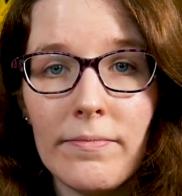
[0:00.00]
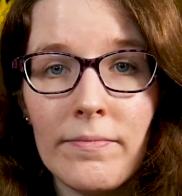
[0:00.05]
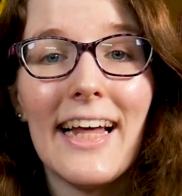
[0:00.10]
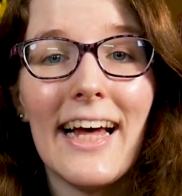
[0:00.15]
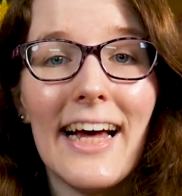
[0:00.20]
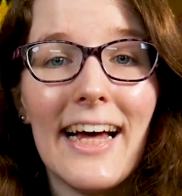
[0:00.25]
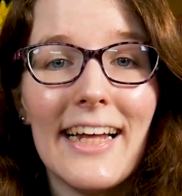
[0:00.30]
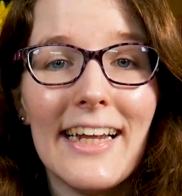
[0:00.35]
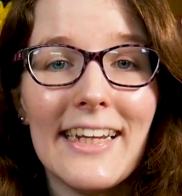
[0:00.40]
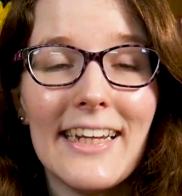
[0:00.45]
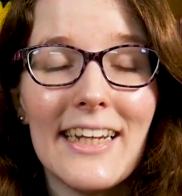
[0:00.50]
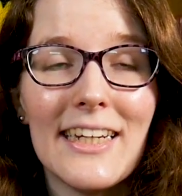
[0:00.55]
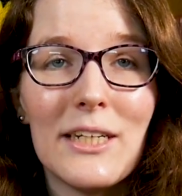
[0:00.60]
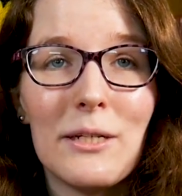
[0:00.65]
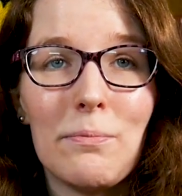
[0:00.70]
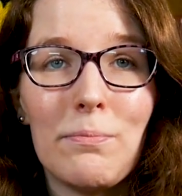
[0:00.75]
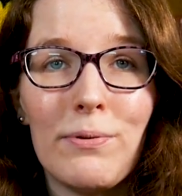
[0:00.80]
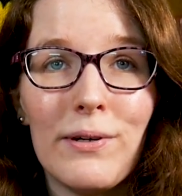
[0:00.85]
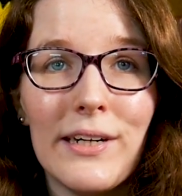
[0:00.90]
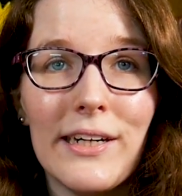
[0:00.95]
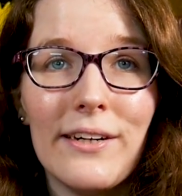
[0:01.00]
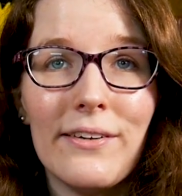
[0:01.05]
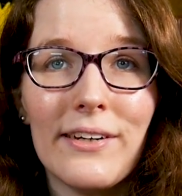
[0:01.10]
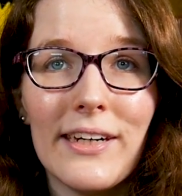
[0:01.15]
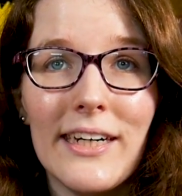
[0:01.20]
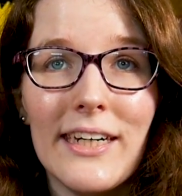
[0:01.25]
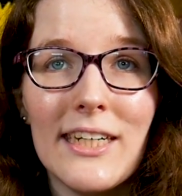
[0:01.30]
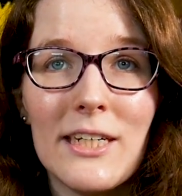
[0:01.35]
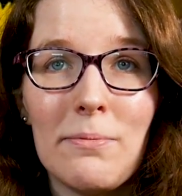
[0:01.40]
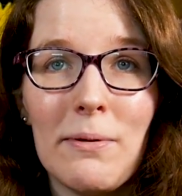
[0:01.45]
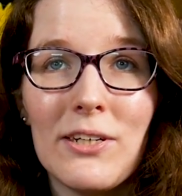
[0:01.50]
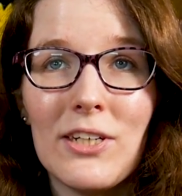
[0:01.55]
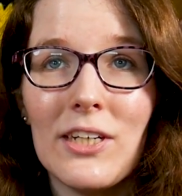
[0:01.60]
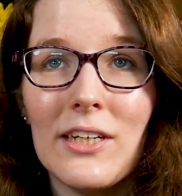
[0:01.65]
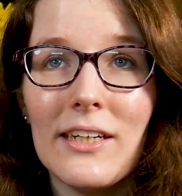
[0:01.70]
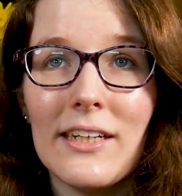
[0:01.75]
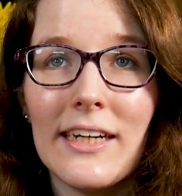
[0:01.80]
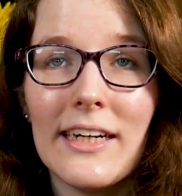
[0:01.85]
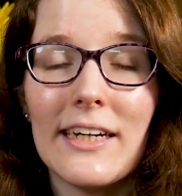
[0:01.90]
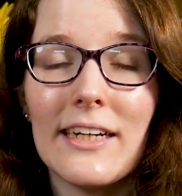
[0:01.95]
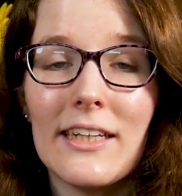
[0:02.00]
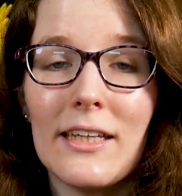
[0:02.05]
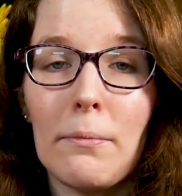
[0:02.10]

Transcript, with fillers: That that's pretty great, especially like